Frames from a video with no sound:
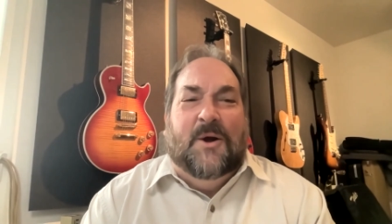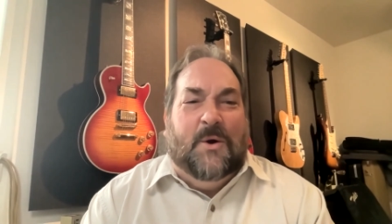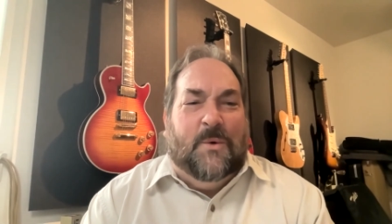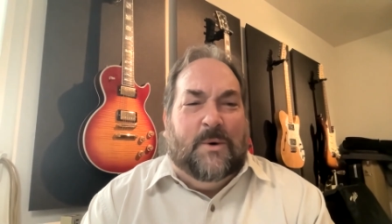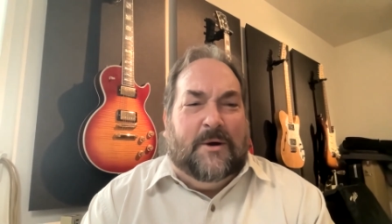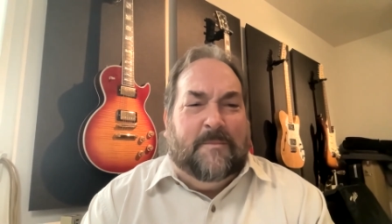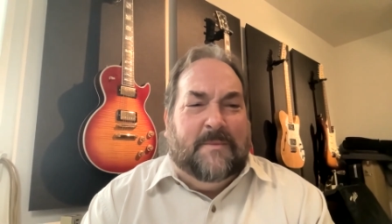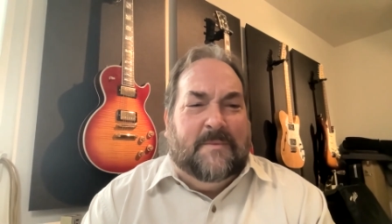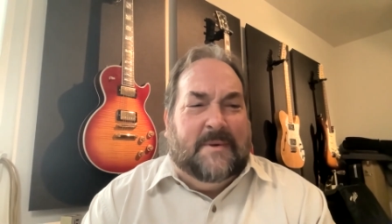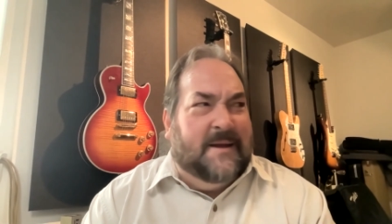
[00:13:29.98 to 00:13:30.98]
Well,
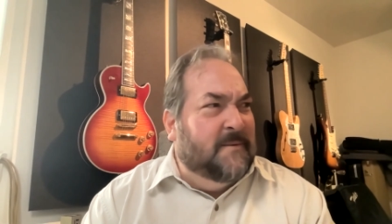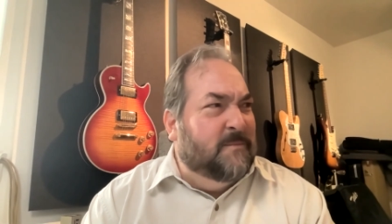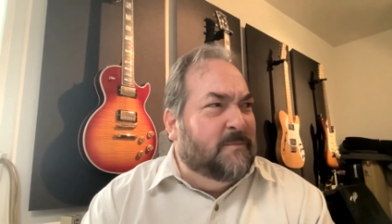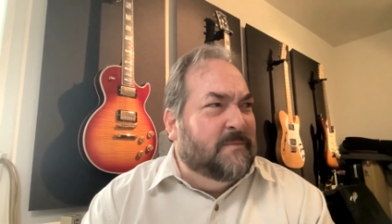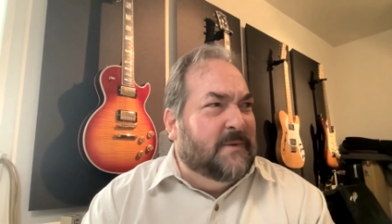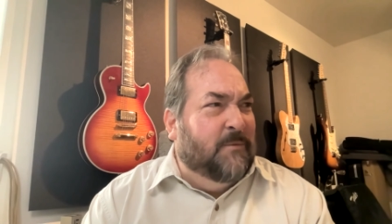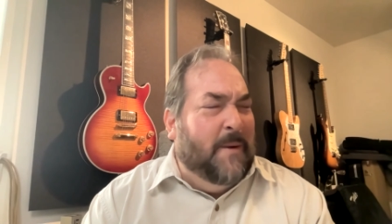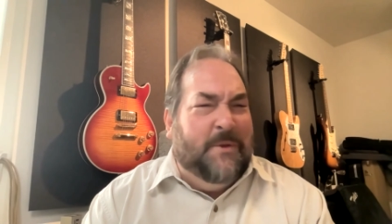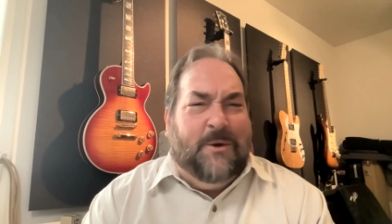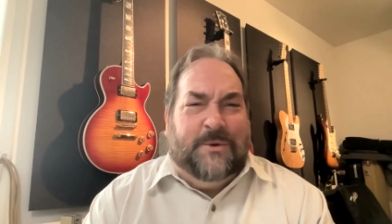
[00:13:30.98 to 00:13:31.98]
I I
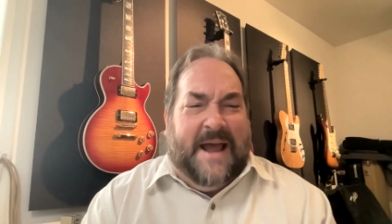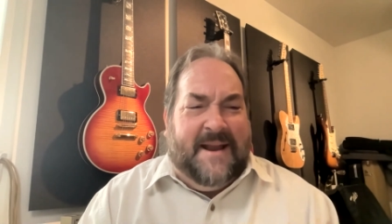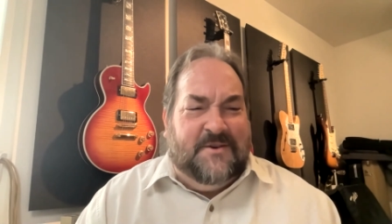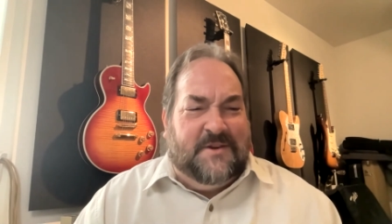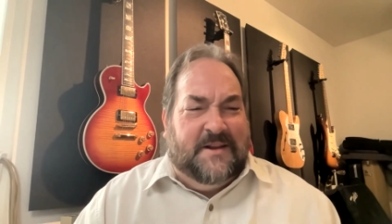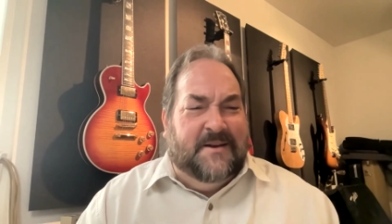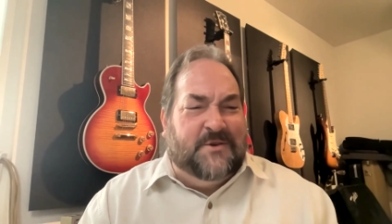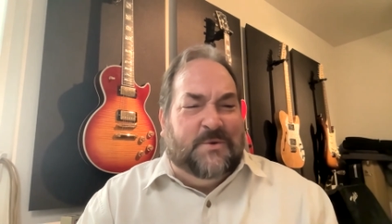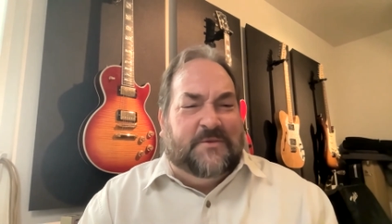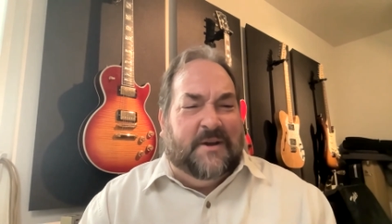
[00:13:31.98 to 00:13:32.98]
remember the old adage in the
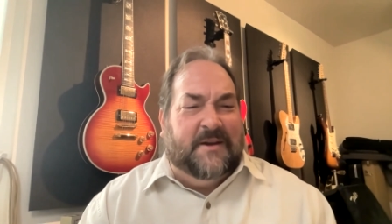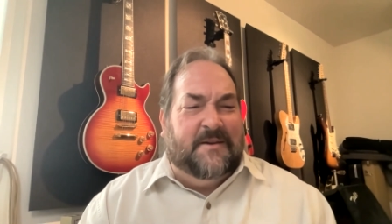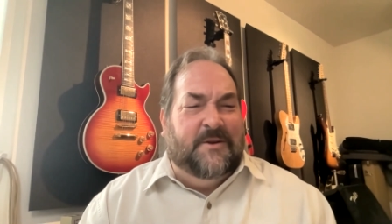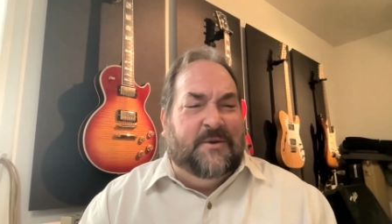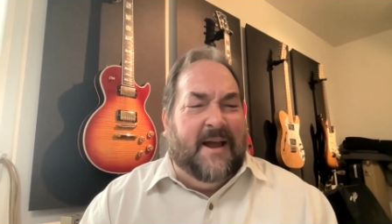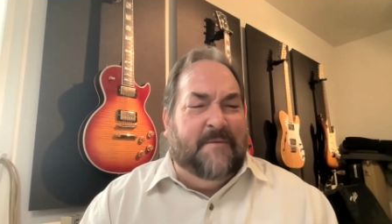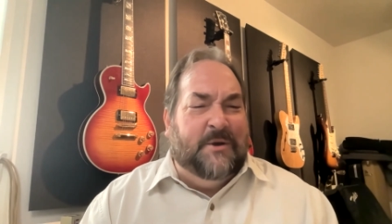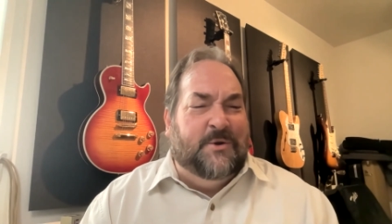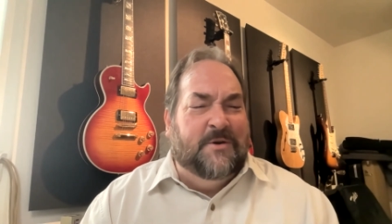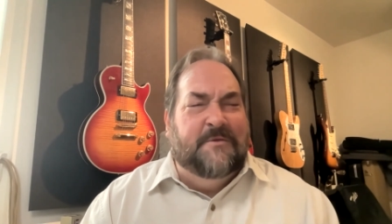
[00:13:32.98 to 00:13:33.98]
industry is like you can have
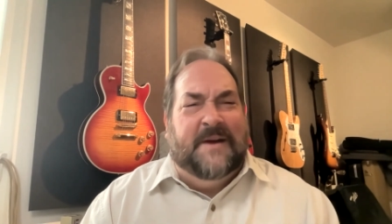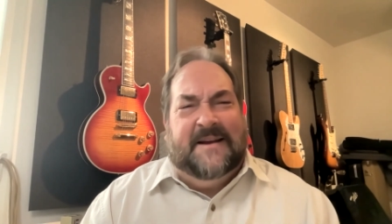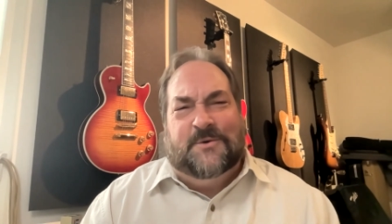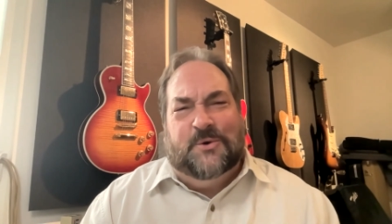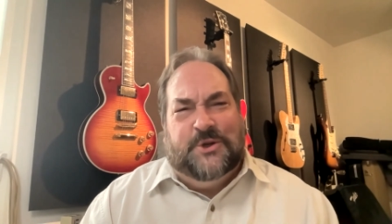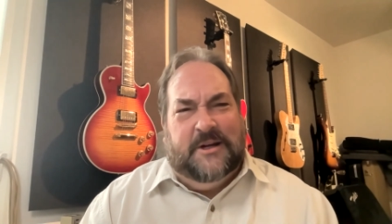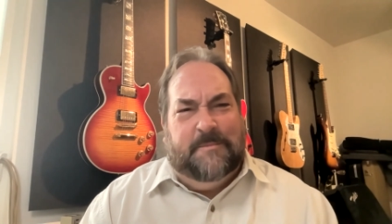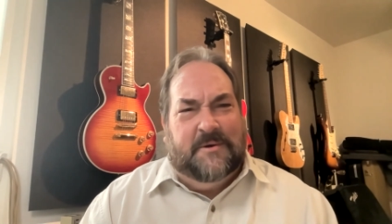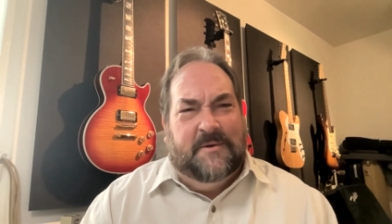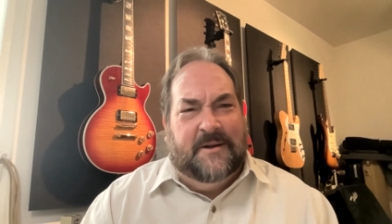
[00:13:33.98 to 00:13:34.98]
it good, fast, or cheap.
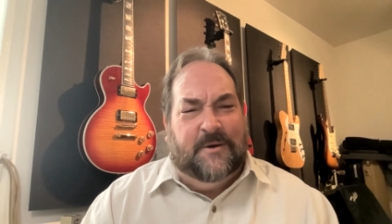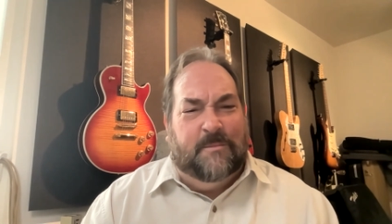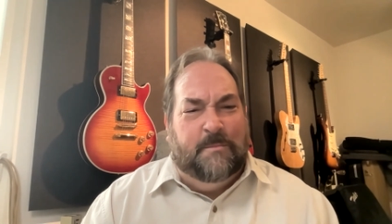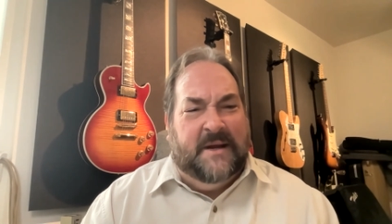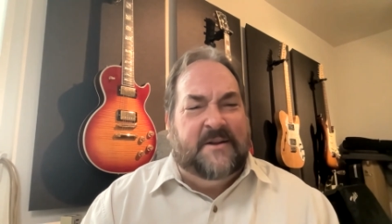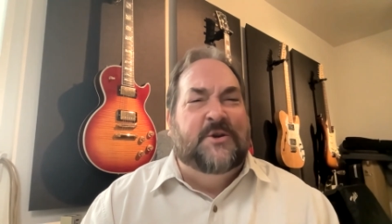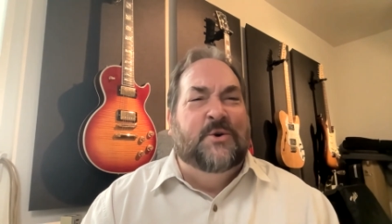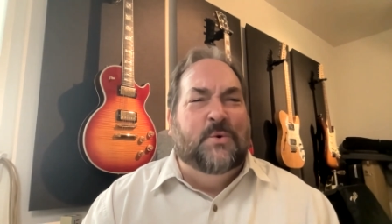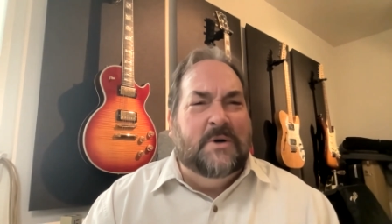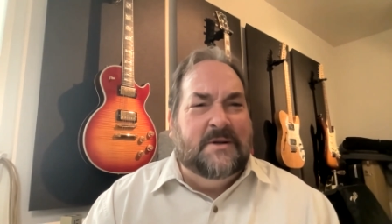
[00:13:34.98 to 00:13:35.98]
You know, pick
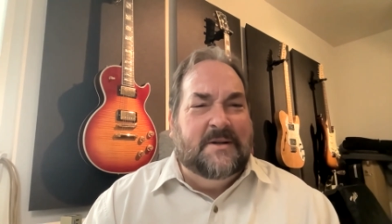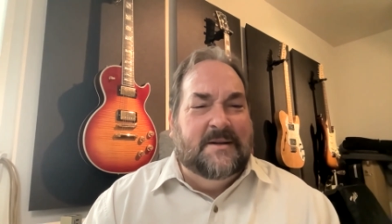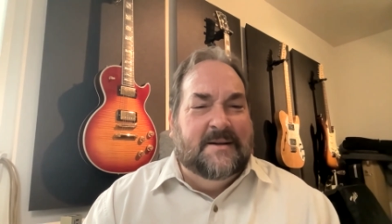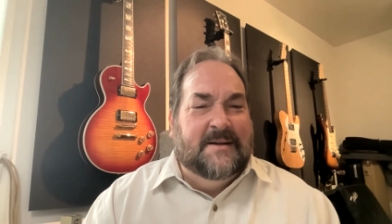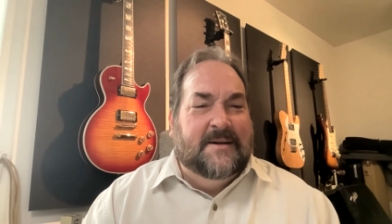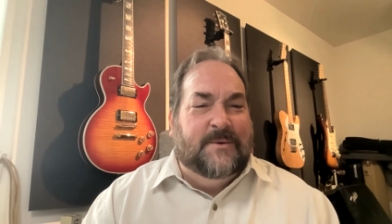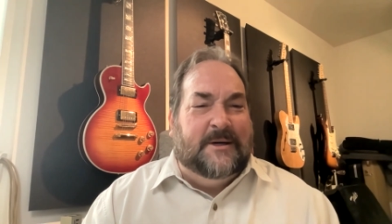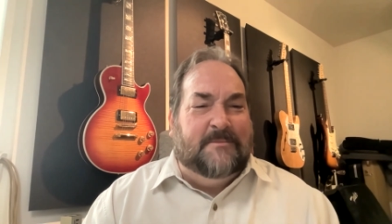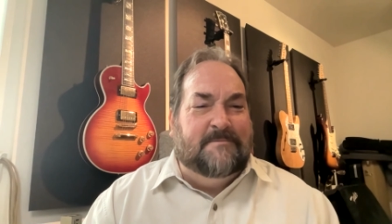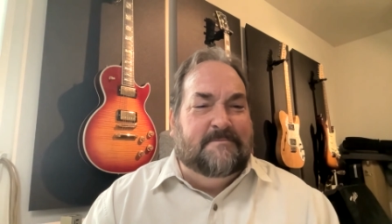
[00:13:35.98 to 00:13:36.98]
two.
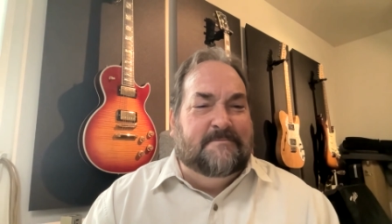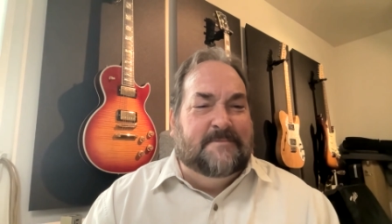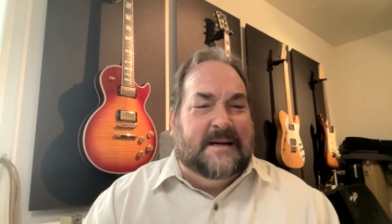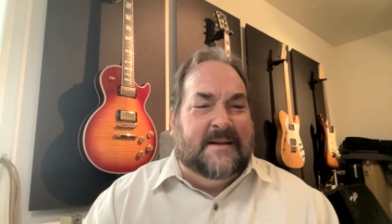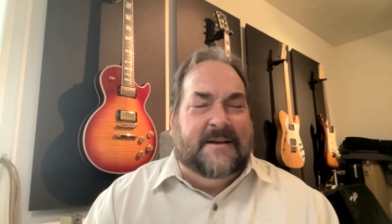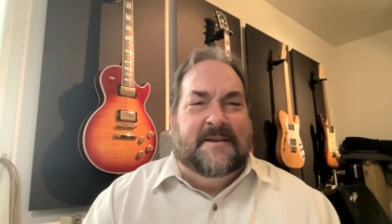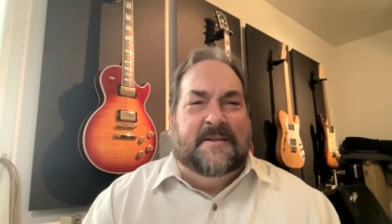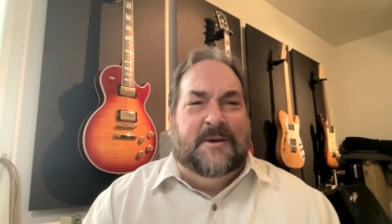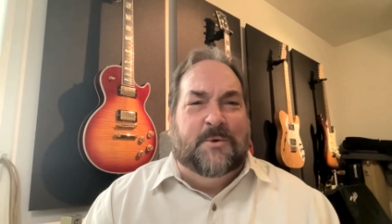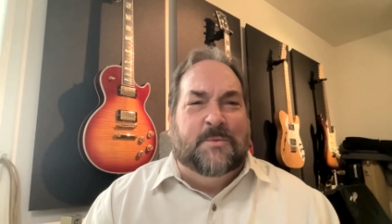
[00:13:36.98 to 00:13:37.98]
Well, I like to
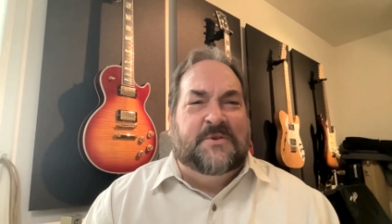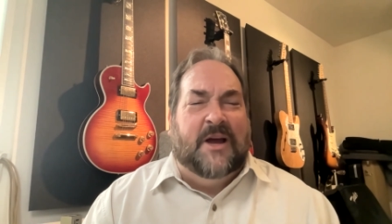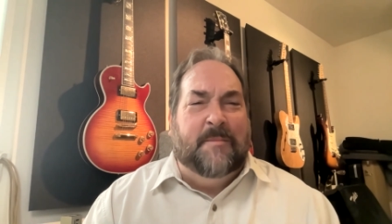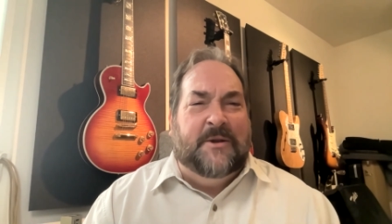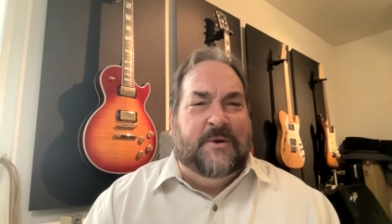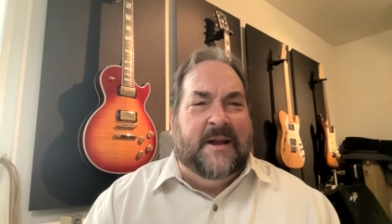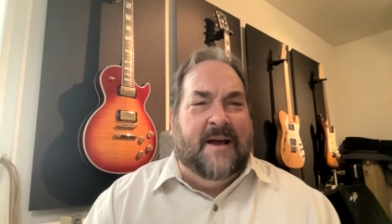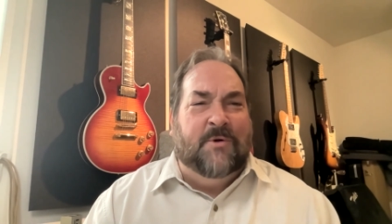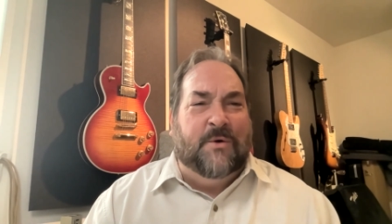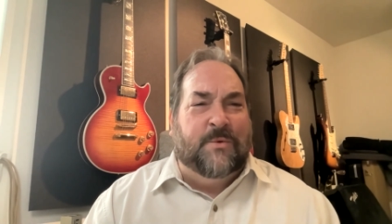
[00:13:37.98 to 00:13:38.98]
think with Wasabi you can have
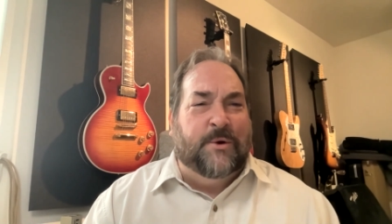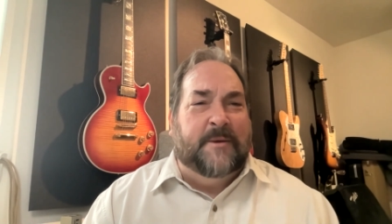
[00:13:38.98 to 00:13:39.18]
all three.